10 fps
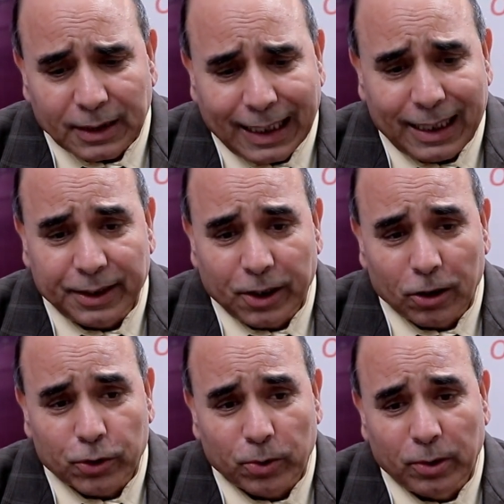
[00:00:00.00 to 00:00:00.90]
And
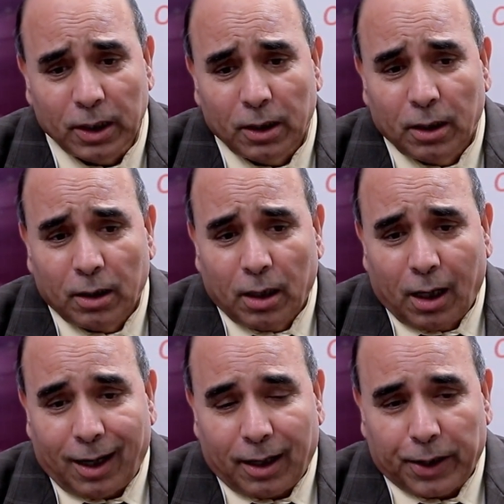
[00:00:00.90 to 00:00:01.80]
also,
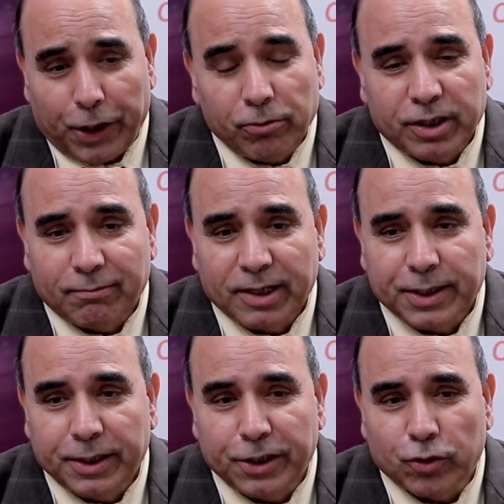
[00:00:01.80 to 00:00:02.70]
new generation